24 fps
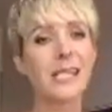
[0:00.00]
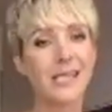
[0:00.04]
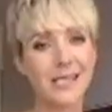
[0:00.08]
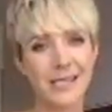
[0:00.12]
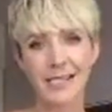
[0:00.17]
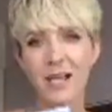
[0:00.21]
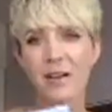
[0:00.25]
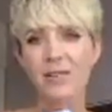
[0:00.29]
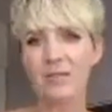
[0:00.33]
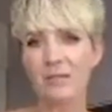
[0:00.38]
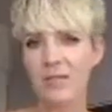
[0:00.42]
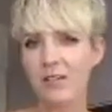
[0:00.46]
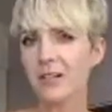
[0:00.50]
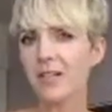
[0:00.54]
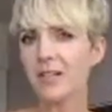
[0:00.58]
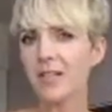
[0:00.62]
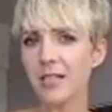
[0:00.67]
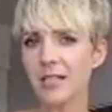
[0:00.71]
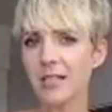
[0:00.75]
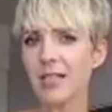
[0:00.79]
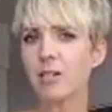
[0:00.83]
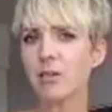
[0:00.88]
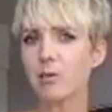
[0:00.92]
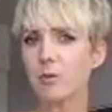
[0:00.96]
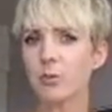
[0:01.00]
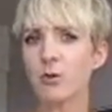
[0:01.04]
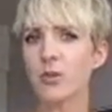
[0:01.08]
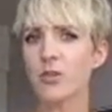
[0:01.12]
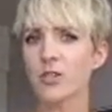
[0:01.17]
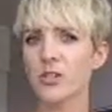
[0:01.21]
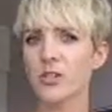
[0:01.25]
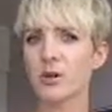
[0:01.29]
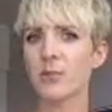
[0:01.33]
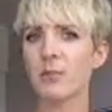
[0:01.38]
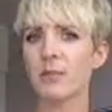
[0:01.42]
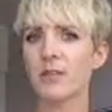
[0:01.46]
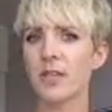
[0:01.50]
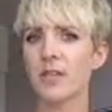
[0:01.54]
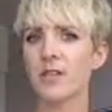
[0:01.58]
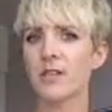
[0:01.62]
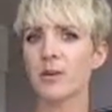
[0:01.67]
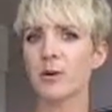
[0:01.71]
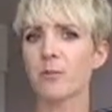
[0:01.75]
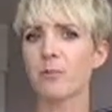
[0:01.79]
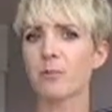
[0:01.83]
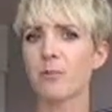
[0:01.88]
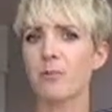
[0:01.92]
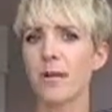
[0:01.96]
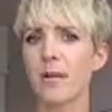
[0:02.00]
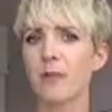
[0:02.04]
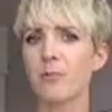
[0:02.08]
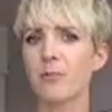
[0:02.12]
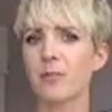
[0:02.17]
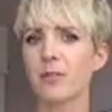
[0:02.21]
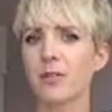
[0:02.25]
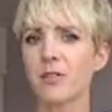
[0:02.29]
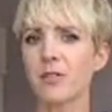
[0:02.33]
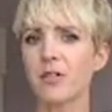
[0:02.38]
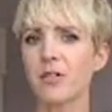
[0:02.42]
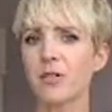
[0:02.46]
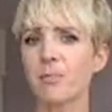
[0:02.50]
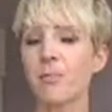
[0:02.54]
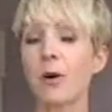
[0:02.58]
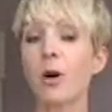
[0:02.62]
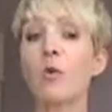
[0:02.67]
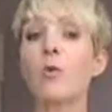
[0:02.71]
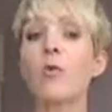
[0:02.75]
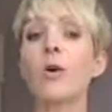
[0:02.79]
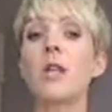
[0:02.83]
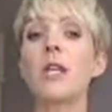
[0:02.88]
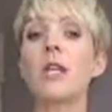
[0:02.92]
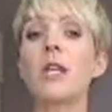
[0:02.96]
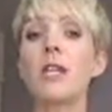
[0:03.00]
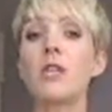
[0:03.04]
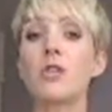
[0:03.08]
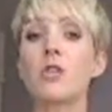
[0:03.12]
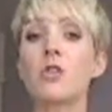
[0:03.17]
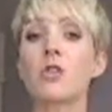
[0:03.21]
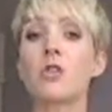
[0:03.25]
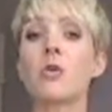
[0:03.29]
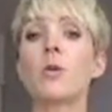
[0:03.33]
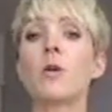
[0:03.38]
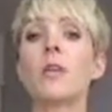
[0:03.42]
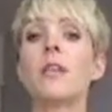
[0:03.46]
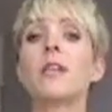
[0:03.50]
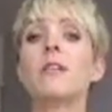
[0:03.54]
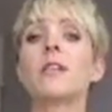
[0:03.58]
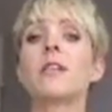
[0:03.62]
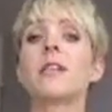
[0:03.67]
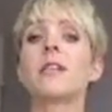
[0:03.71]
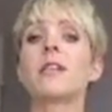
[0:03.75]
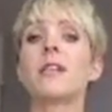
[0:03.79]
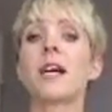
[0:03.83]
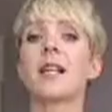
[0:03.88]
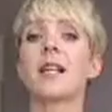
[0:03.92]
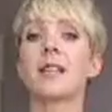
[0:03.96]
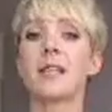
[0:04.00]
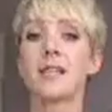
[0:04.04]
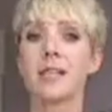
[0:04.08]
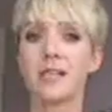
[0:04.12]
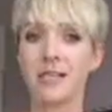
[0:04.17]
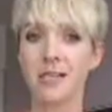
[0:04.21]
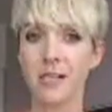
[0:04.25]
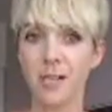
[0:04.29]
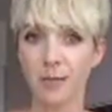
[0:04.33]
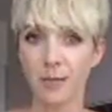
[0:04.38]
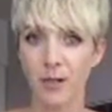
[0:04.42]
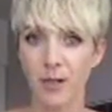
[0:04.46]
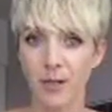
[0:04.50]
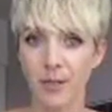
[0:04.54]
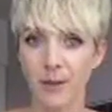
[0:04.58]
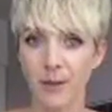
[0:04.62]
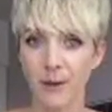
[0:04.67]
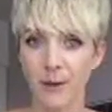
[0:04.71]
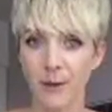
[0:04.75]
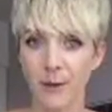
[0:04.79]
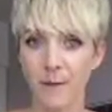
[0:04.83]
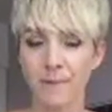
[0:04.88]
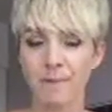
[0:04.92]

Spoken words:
definitely need to put some things on paper, but we need to do it in a realistic way.